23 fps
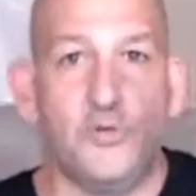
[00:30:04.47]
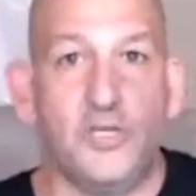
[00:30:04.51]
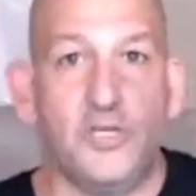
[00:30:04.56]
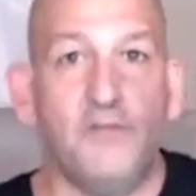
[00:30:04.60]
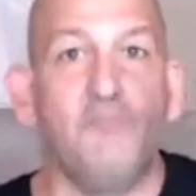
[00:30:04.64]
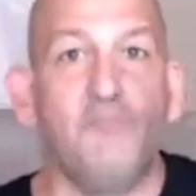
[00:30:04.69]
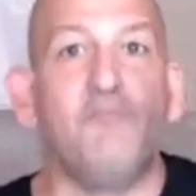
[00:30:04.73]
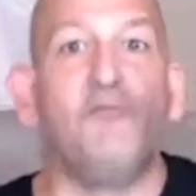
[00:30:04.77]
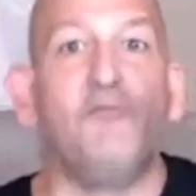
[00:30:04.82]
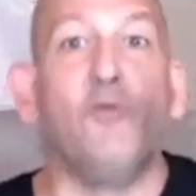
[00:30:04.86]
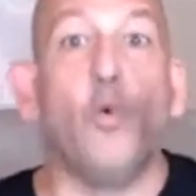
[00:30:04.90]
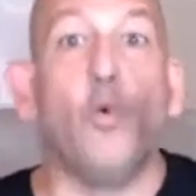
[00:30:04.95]
can
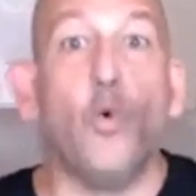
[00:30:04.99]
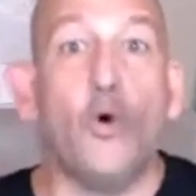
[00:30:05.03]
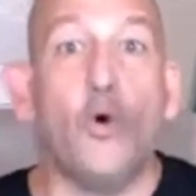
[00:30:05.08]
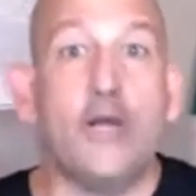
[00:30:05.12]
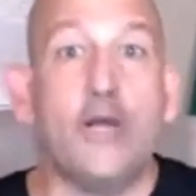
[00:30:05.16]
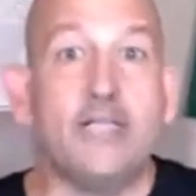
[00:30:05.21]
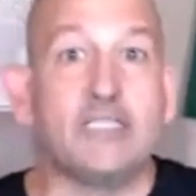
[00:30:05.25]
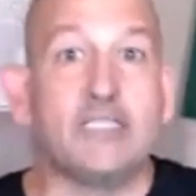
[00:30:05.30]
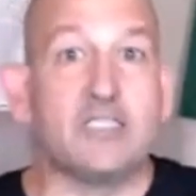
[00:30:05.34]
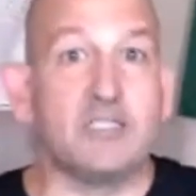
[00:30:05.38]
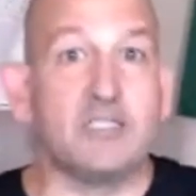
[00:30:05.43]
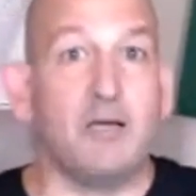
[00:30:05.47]

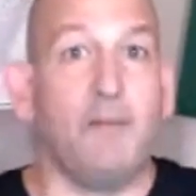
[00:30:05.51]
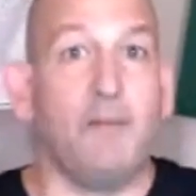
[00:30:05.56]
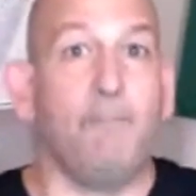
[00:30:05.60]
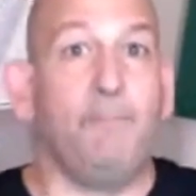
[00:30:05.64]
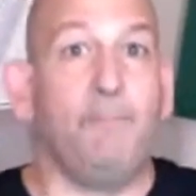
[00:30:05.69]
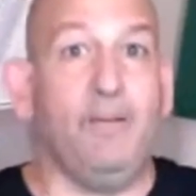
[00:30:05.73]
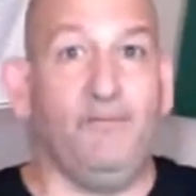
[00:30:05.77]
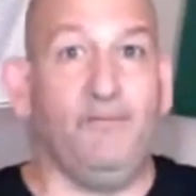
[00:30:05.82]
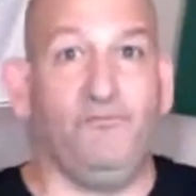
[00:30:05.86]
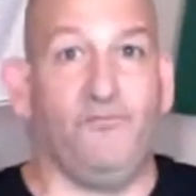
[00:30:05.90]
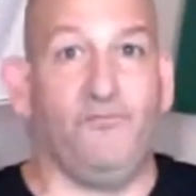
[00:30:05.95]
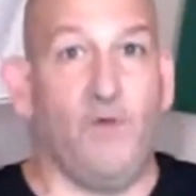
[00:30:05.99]
avoid some
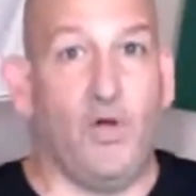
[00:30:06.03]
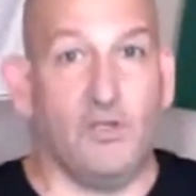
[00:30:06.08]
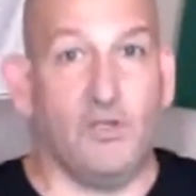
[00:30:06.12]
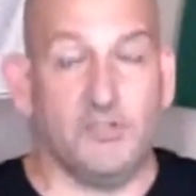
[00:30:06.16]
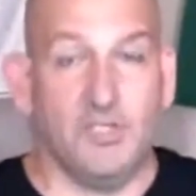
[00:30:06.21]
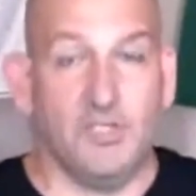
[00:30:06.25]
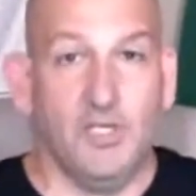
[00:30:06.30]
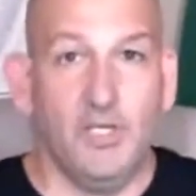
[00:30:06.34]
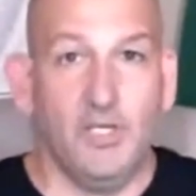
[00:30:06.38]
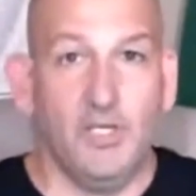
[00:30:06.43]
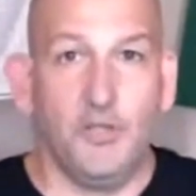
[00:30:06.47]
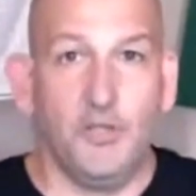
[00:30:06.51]
pitfalls.